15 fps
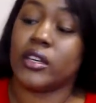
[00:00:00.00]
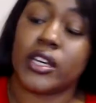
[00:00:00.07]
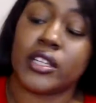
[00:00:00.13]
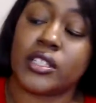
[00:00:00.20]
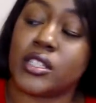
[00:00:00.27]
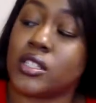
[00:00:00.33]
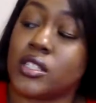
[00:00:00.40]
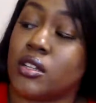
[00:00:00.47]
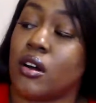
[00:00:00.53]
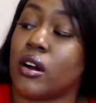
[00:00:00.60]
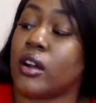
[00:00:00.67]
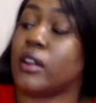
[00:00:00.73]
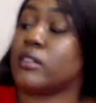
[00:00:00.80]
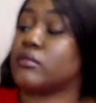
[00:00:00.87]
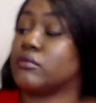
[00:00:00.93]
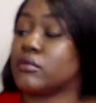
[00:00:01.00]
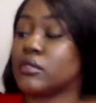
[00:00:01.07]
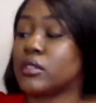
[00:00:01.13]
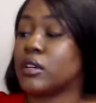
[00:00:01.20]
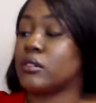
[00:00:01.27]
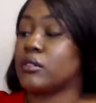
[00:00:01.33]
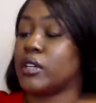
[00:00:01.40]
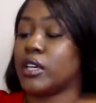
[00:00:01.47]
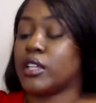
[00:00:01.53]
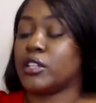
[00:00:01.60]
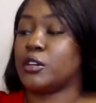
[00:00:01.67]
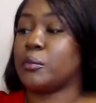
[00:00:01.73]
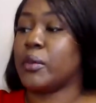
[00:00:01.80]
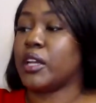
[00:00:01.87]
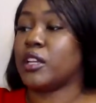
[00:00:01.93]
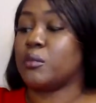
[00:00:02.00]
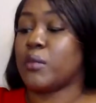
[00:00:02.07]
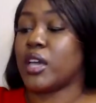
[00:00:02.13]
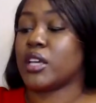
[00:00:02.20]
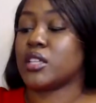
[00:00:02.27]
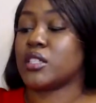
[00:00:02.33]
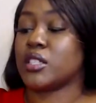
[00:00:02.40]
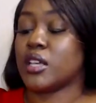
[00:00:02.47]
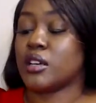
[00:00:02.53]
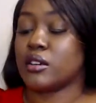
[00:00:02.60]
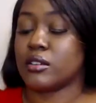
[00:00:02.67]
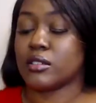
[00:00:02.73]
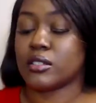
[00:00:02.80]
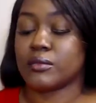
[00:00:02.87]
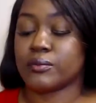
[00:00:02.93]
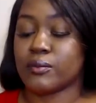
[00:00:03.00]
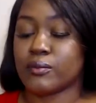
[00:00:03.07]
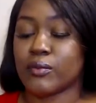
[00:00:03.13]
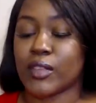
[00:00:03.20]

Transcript: and start, getting your money, making sales.